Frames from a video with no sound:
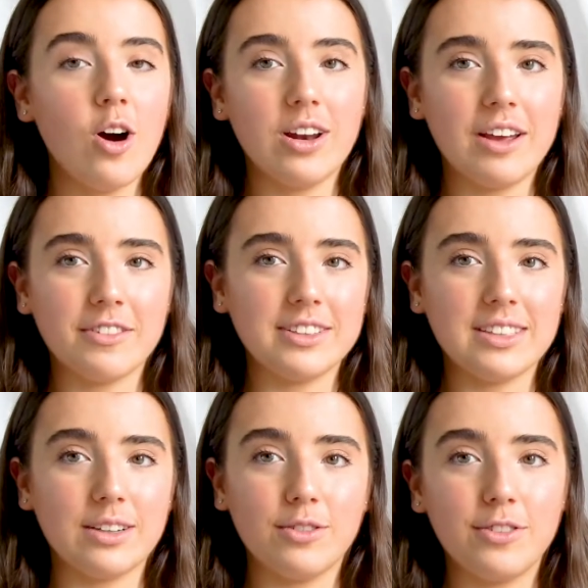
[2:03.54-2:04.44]
on every
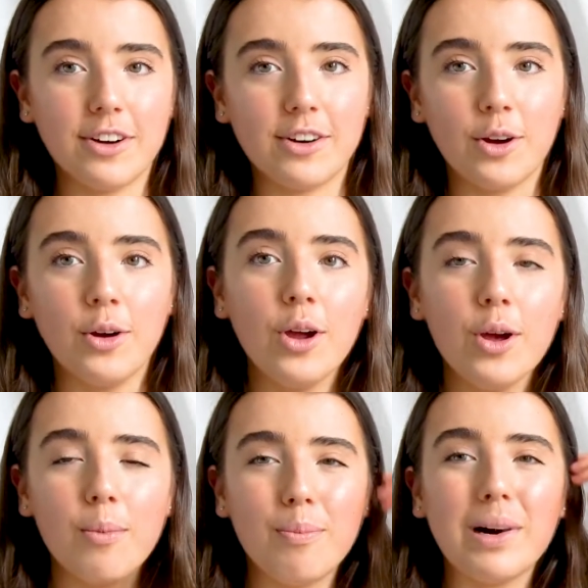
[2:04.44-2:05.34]
single photo,
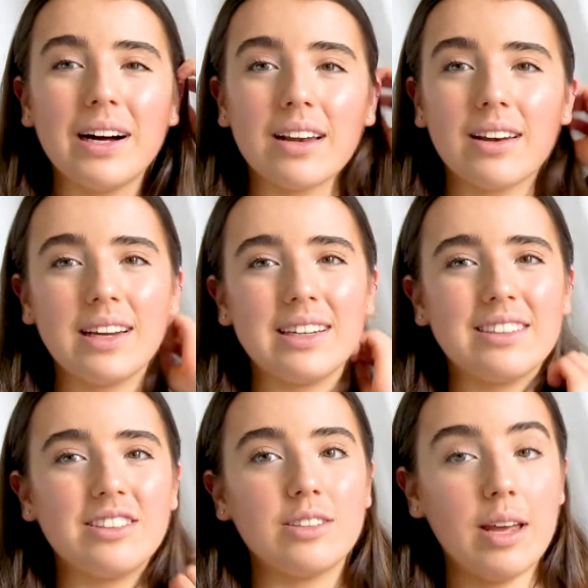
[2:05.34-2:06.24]
but
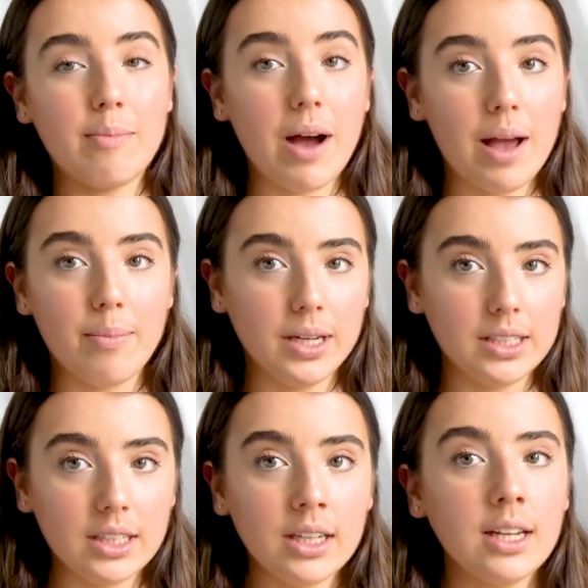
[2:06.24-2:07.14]
in my
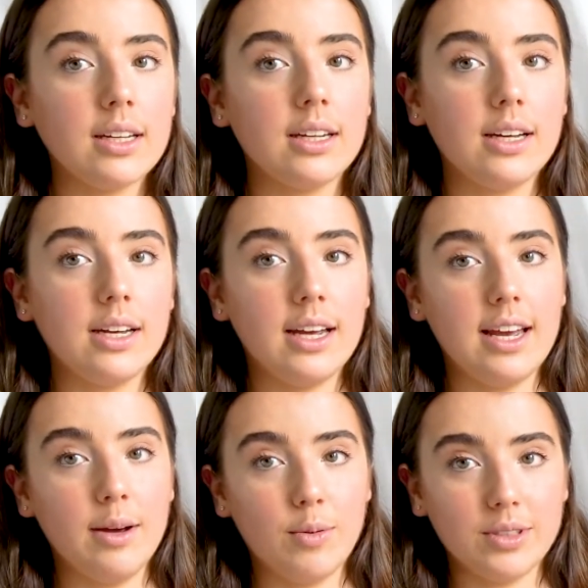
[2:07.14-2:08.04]
opinion,
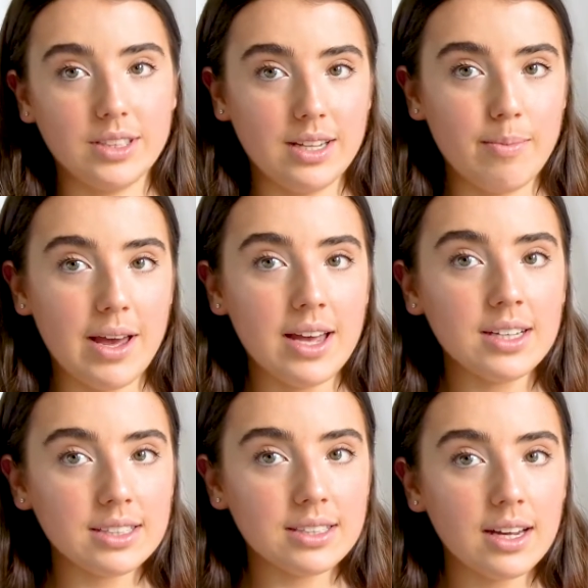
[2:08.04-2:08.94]
it wasn't the
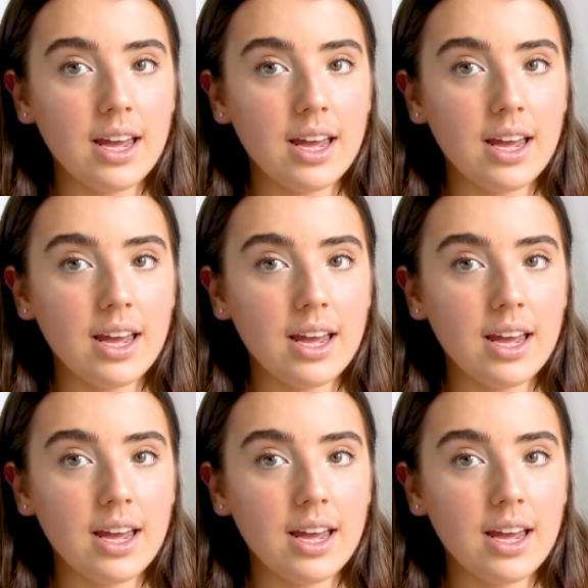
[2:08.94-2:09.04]
best.